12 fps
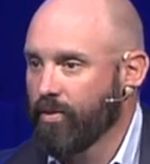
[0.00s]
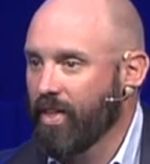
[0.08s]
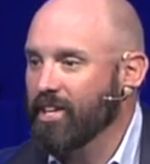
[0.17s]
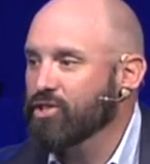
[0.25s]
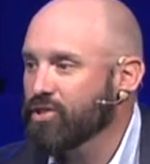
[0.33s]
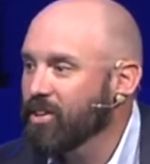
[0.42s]

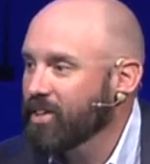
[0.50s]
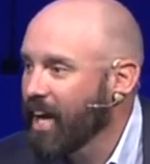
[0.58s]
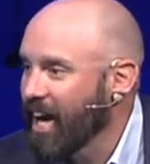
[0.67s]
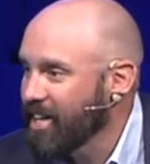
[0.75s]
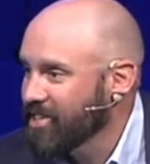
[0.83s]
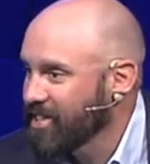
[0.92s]
That's
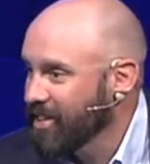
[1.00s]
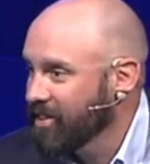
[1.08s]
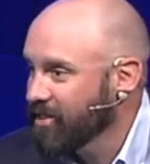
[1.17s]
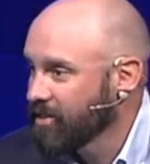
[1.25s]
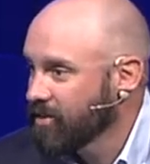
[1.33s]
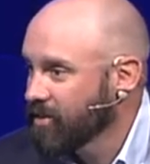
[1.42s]
sarcastic.
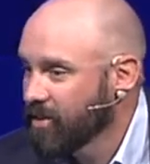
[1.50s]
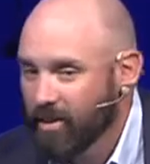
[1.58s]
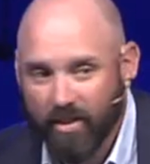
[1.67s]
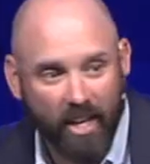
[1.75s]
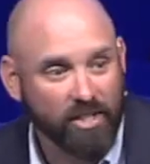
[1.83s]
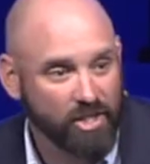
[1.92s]

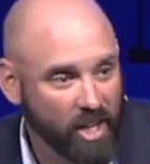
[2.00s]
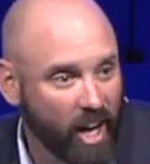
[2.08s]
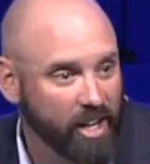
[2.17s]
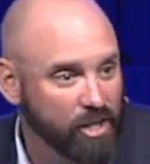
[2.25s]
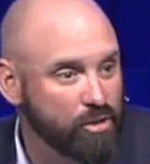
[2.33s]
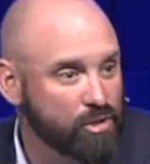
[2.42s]
That's
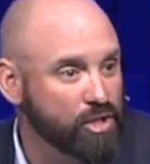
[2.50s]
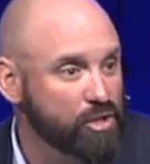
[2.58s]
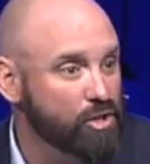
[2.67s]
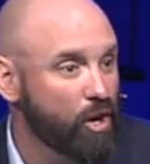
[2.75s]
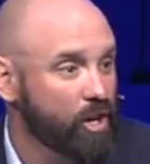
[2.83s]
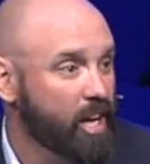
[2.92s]
God using
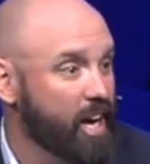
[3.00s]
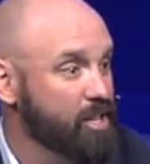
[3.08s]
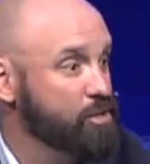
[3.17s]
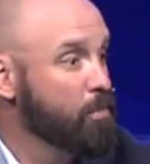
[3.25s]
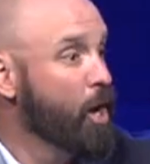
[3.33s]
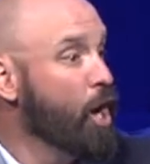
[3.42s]

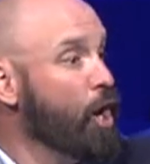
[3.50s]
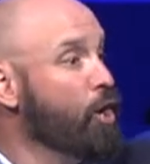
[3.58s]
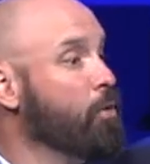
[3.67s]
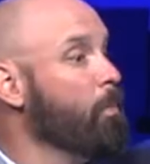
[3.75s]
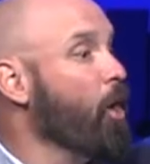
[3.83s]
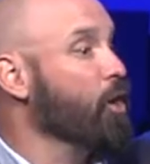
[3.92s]
sarcasm.
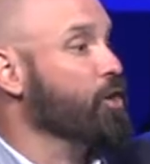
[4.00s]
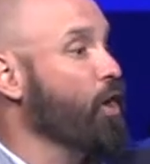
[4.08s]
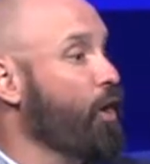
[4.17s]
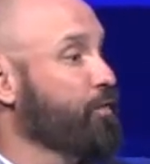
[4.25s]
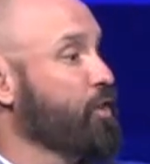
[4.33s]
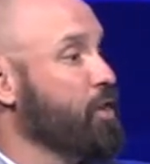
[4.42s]
Who marked
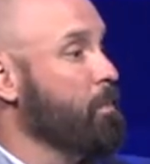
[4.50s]
off the